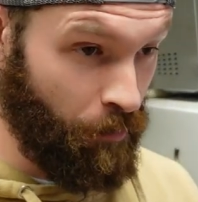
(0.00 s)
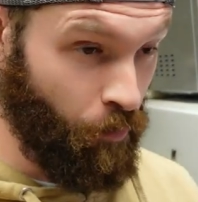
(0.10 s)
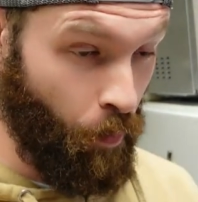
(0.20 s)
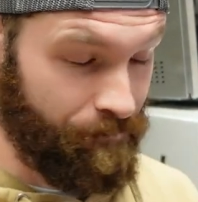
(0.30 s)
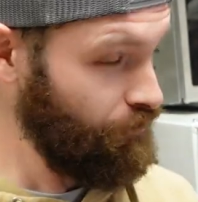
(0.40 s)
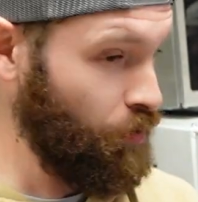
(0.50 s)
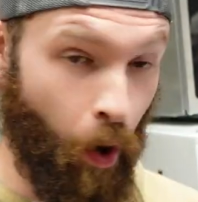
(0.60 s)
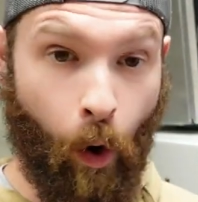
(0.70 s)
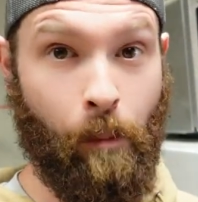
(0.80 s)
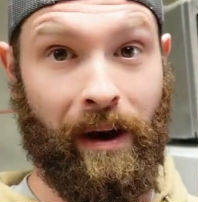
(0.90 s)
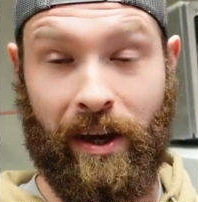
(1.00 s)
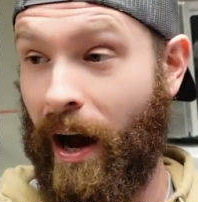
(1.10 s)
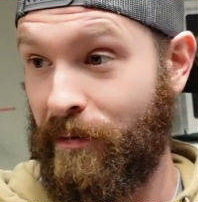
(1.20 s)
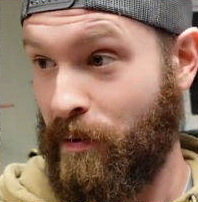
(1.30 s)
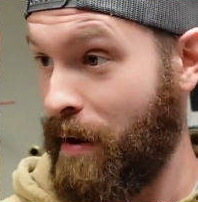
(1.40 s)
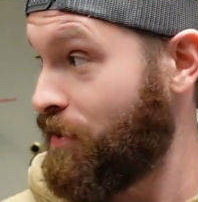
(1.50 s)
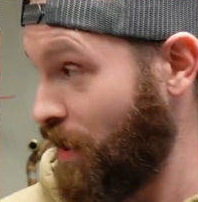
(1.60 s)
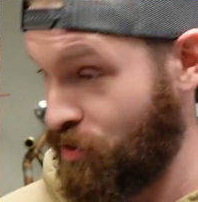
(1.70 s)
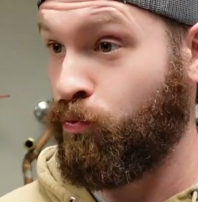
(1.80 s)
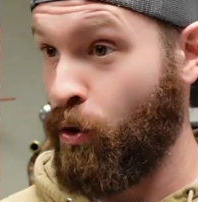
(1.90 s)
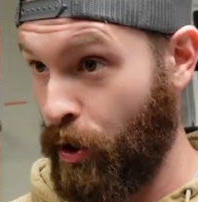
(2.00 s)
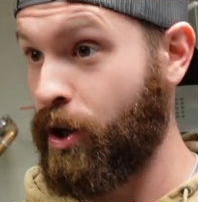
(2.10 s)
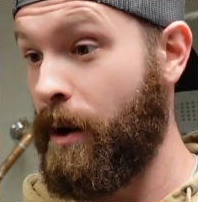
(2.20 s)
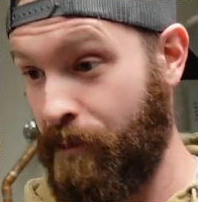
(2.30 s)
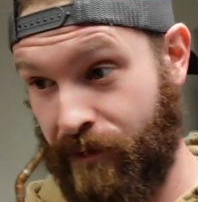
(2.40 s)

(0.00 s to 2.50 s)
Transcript: How is it? Oh my god. Right in the brain. Really good.